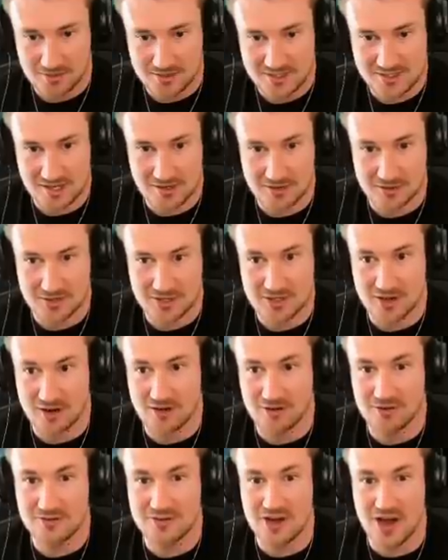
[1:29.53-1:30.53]
Are we stuck on the
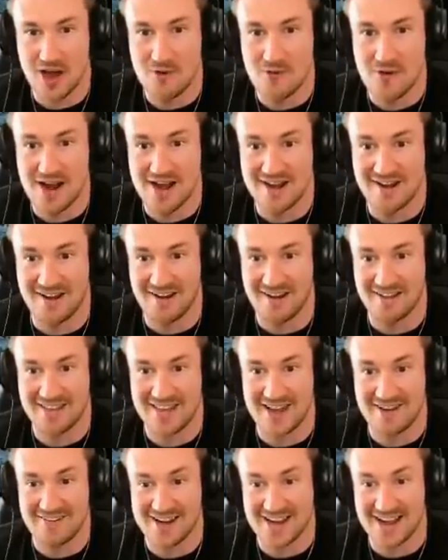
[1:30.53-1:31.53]
coral? No, we're not.
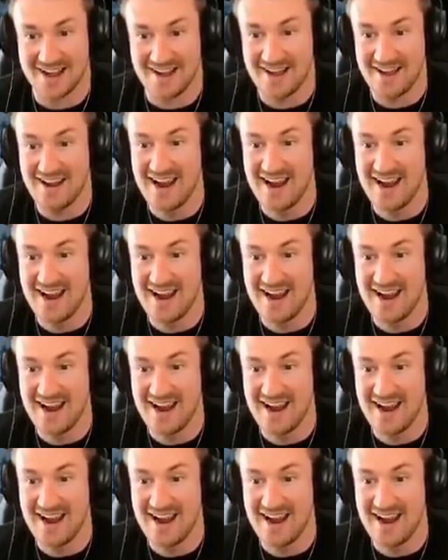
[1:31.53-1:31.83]
There we go.